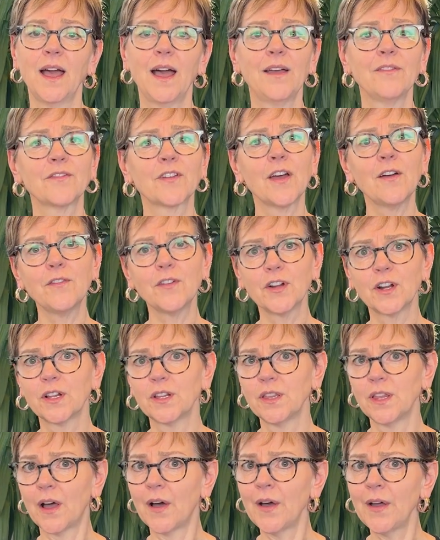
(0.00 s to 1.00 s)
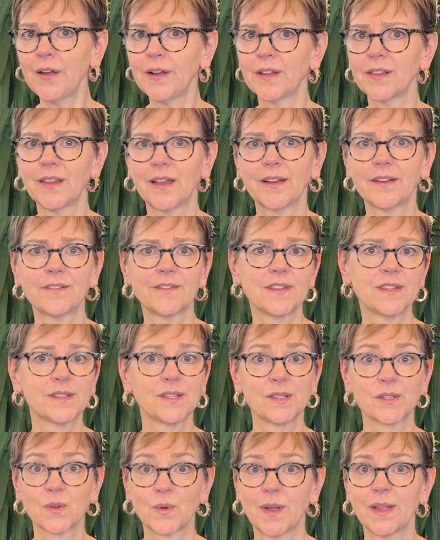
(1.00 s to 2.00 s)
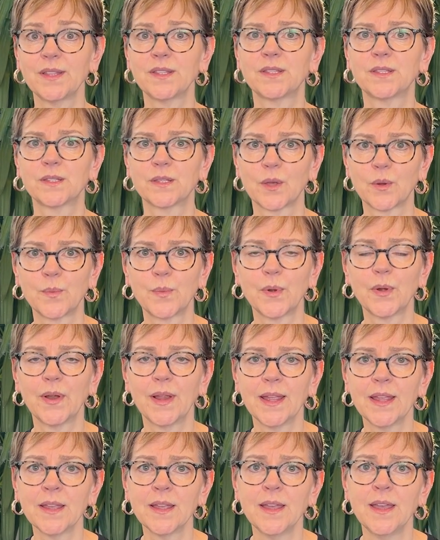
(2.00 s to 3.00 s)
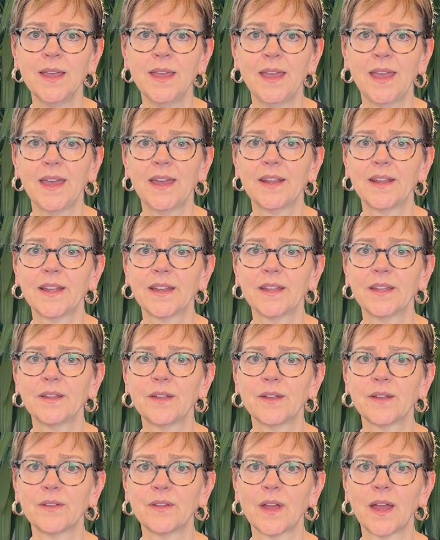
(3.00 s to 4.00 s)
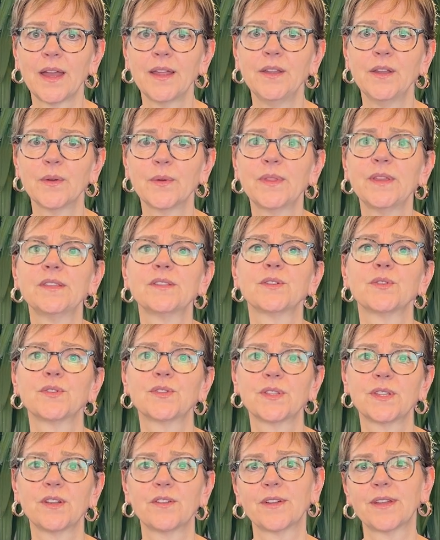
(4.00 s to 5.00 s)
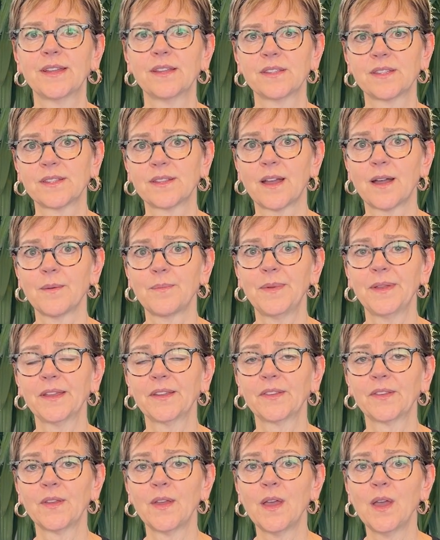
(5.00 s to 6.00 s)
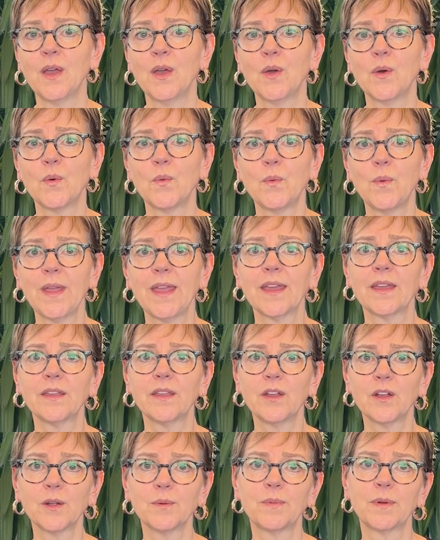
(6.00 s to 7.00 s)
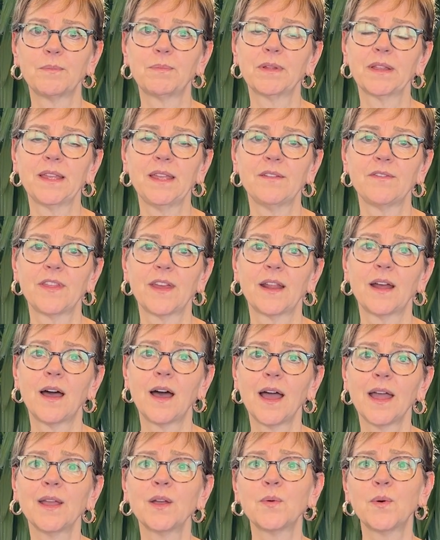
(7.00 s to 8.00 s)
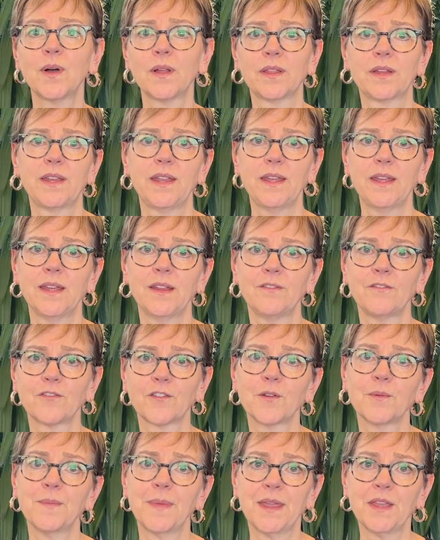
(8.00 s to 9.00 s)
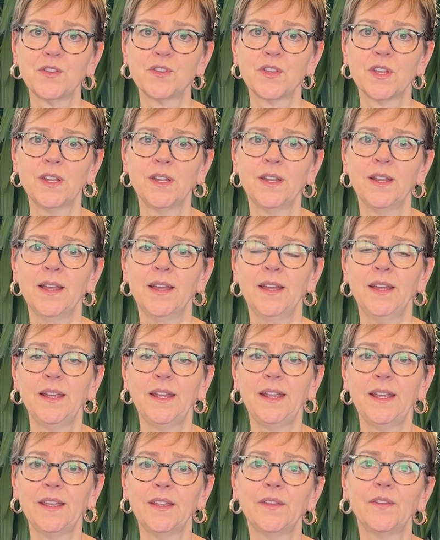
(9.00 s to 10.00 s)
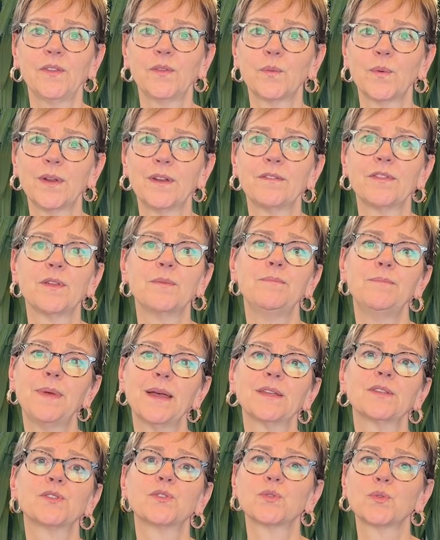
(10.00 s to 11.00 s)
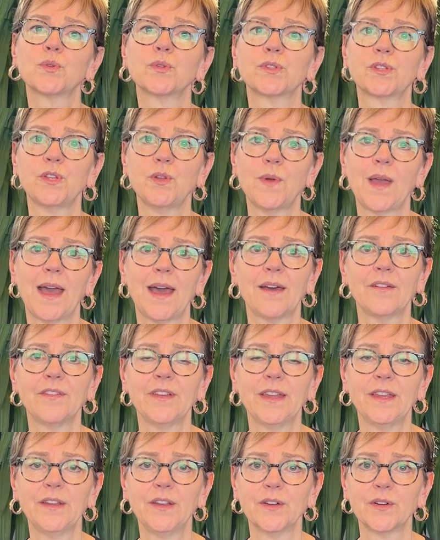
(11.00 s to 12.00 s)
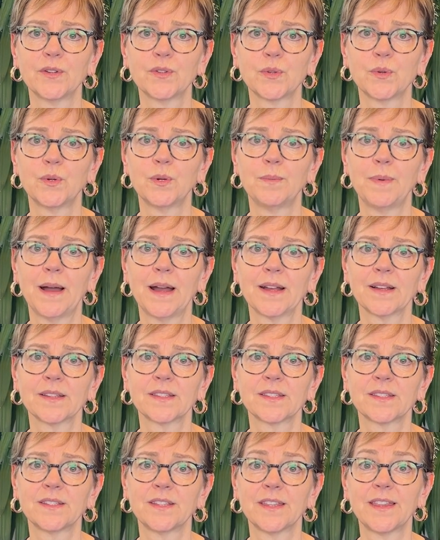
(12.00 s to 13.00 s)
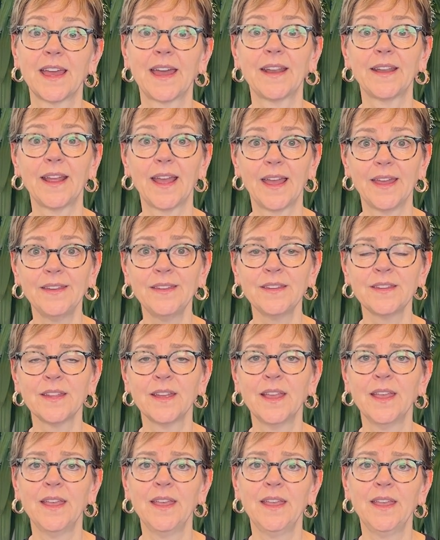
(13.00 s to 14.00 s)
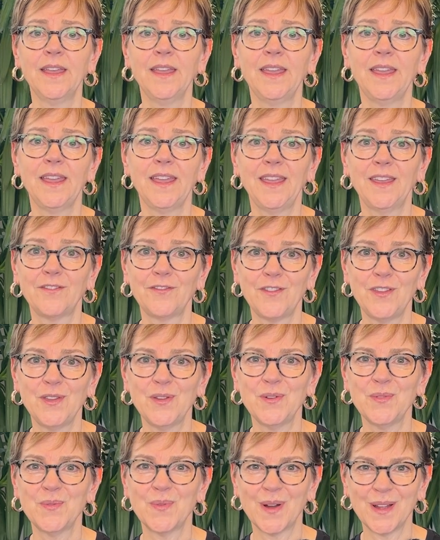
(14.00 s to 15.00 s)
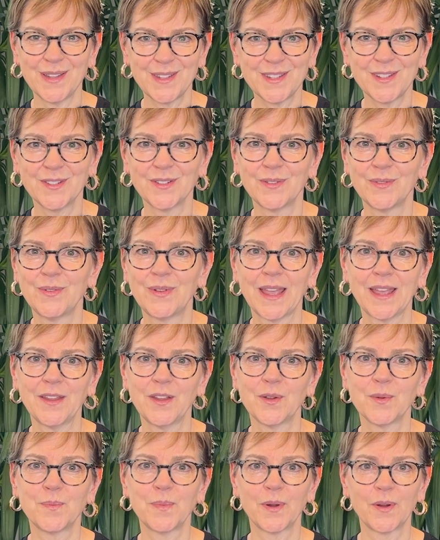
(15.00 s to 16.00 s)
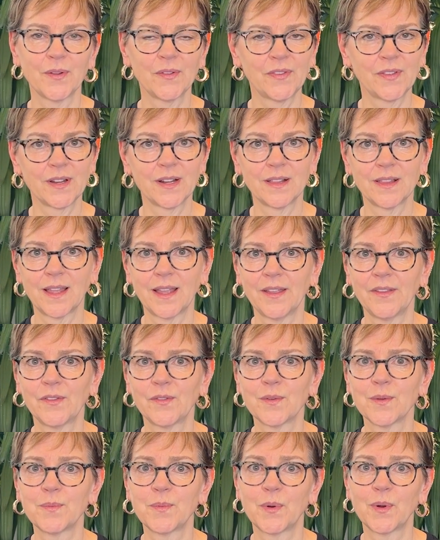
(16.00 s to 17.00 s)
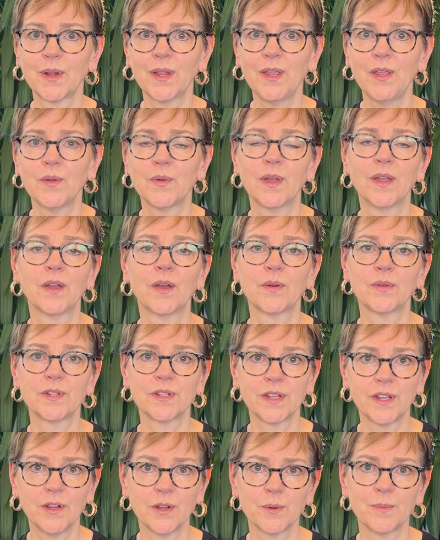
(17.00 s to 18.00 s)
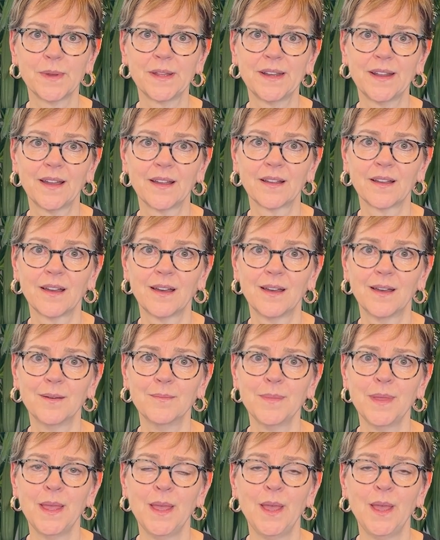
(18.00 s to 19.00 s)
I've covered a lot. A lot of this is quite sobering, and I, I know these are serious topics. We at Yerbba believe that high quality information is one of the best tools you have in your toolbox. To that end, if you want to get your personalized report, you can go to yerbba.com,